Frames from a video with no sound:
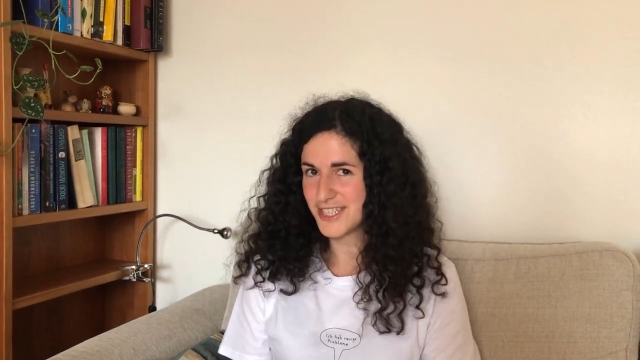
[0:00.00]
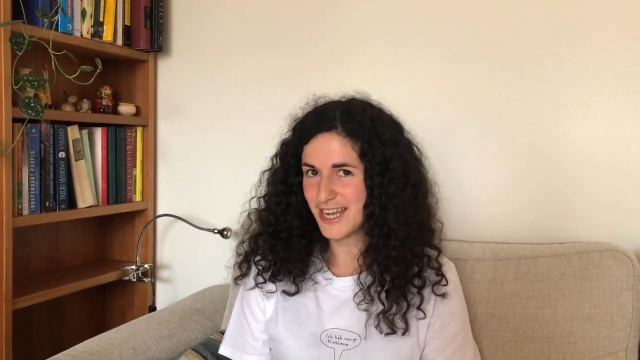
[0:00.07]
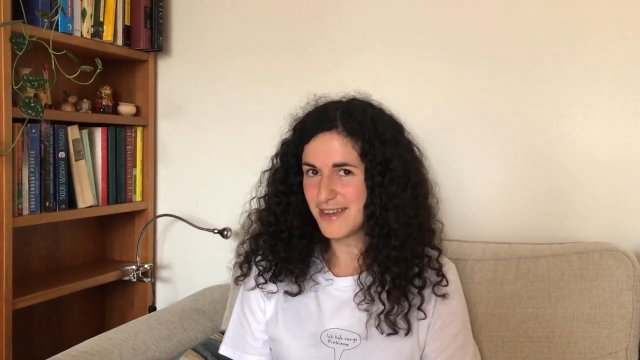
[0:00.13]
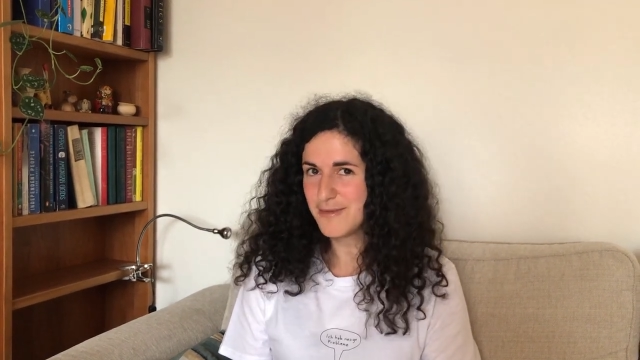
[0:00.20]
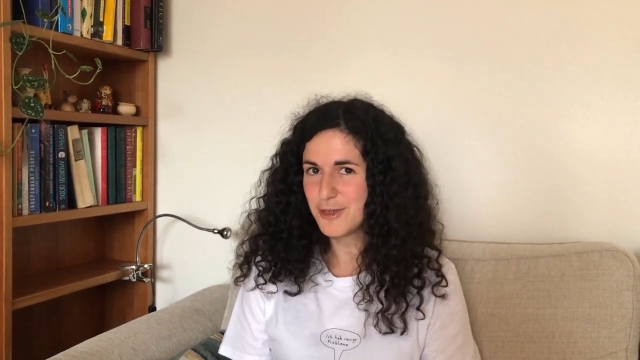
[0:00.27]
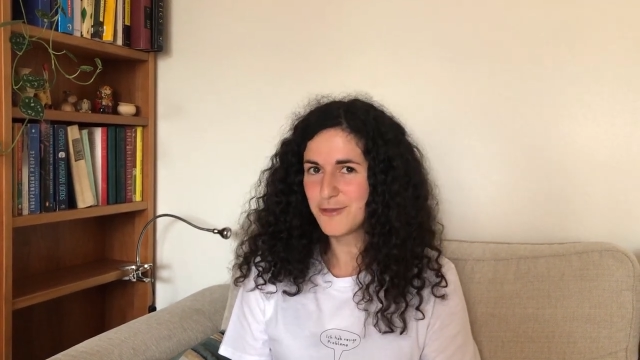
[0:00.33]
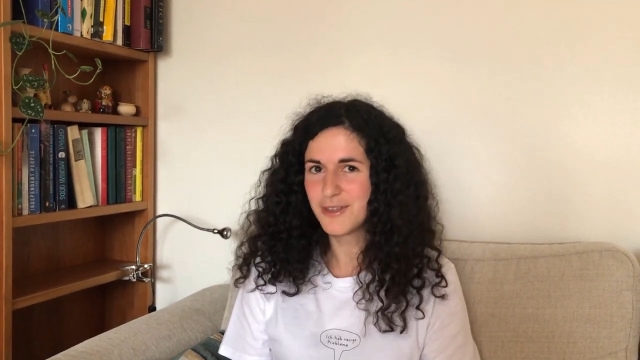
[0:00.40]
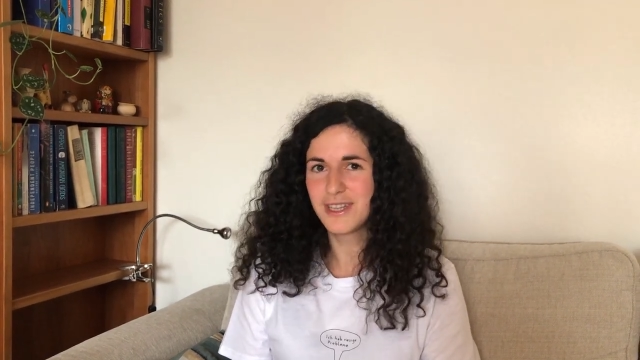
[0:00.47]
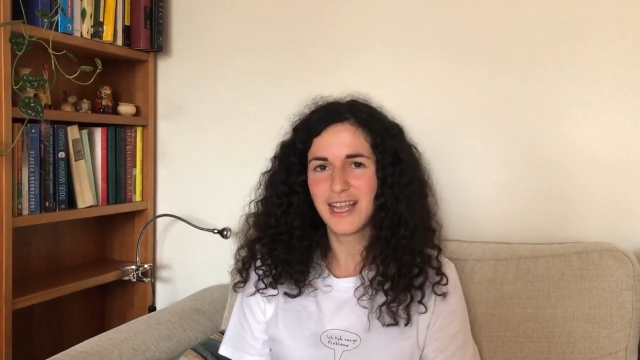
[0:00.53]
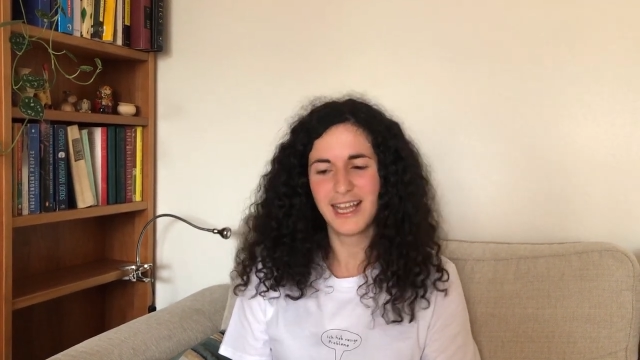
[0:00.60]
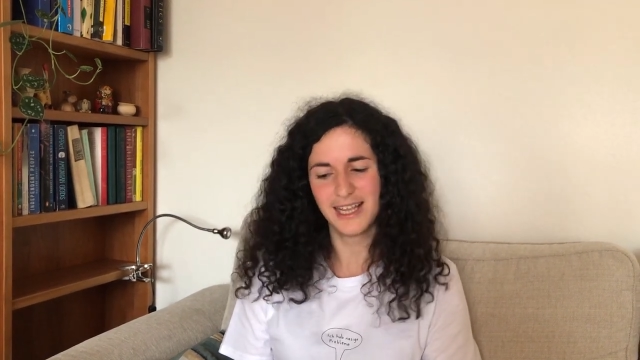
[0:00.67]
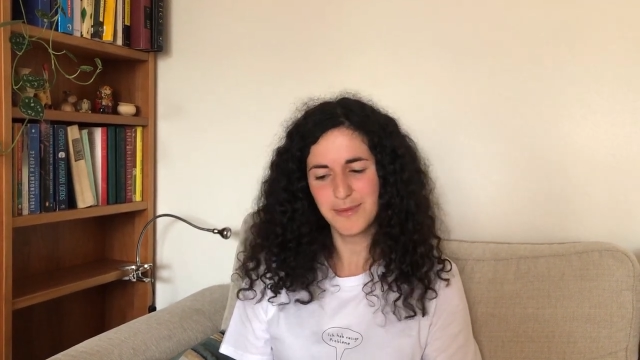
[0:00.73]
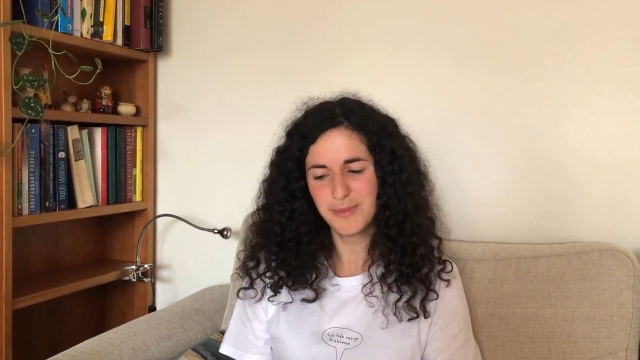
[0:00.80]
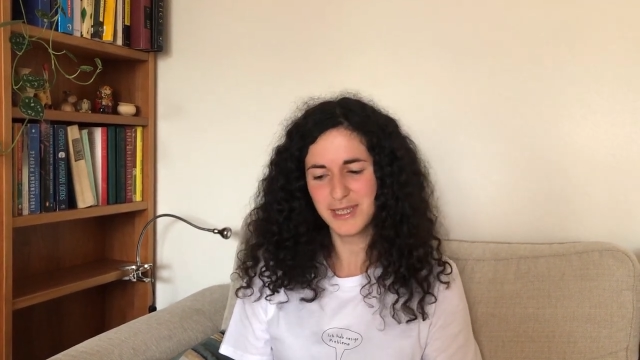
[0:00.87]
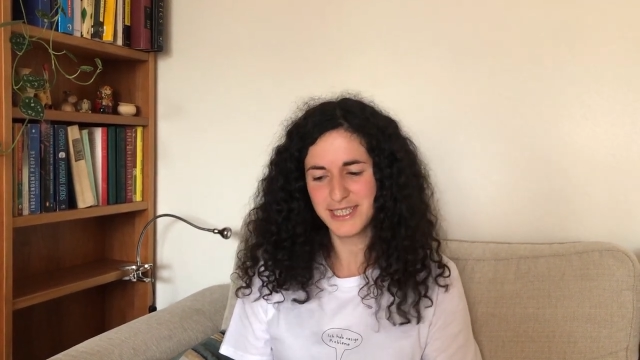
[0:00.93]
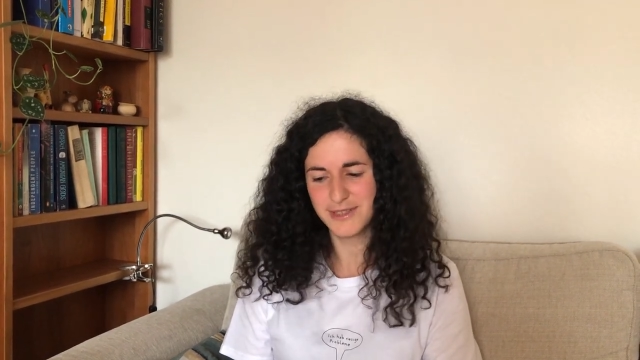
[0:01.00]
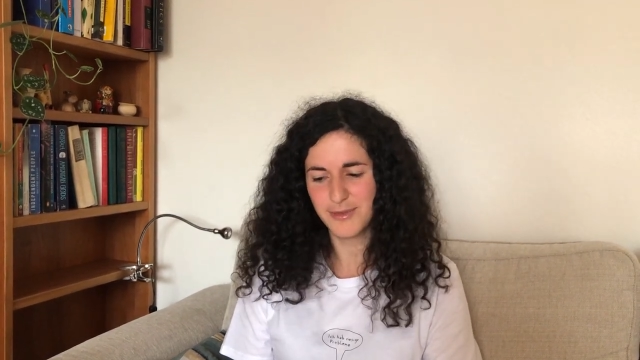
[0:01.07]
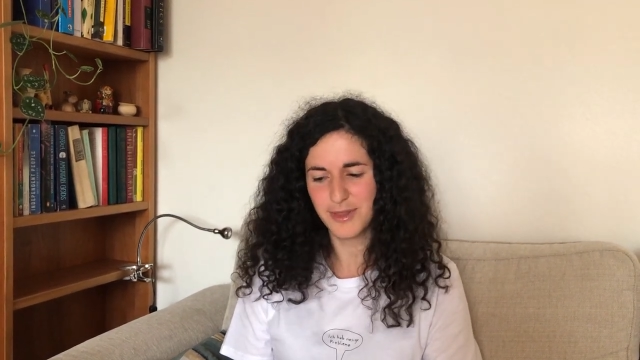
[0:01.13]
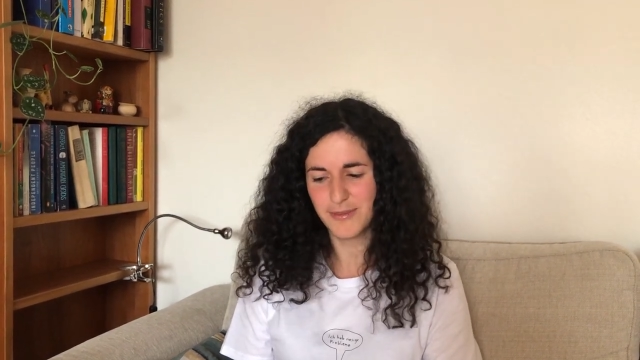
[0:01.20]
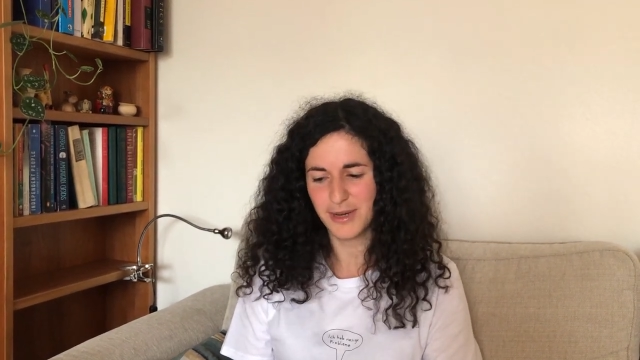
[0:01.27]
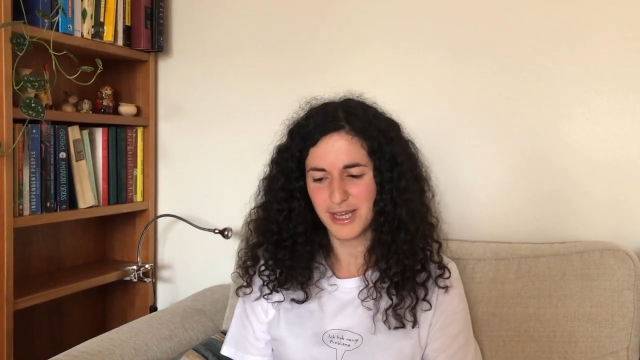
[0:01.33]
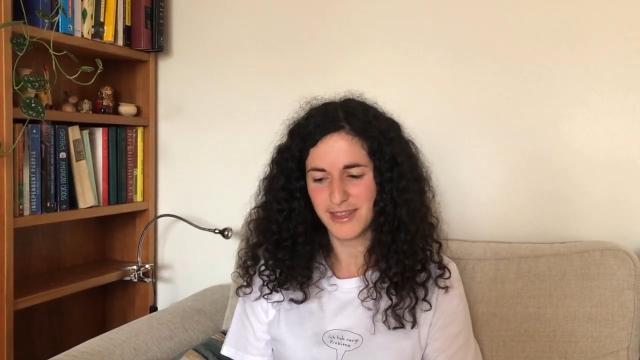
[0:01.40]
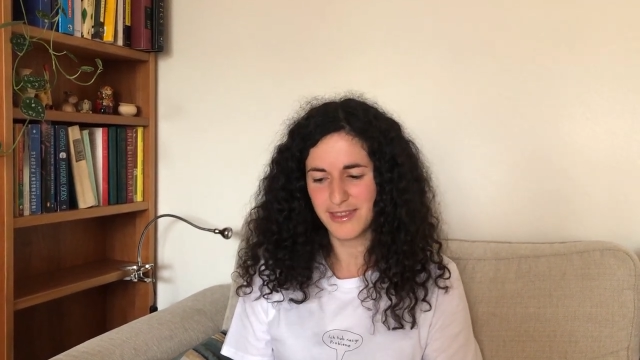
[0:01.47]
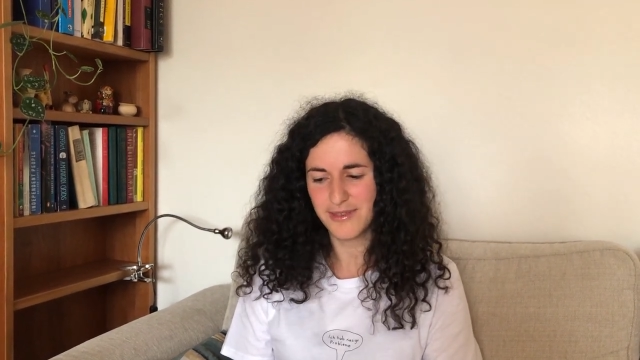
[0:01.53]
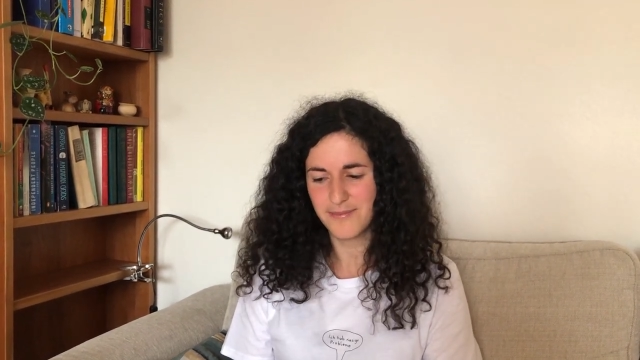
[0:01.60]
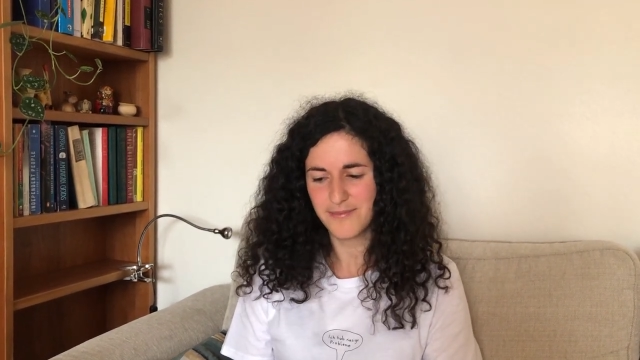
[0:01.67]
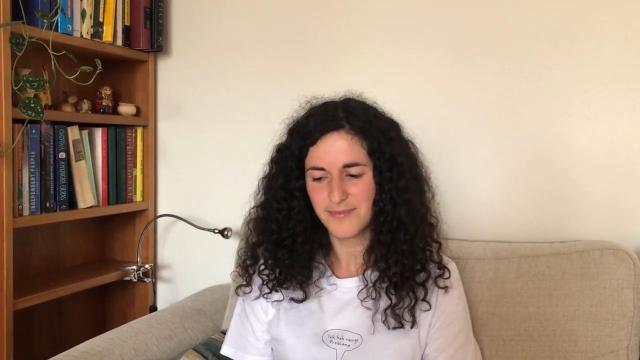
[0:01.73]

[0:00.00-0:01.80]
time you feel helpless with math,